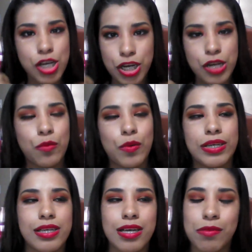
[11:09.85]
good one
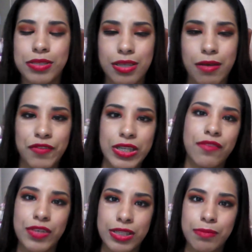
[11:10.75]
it was a
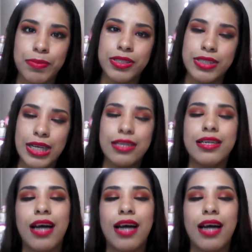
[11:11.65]
50 50 percent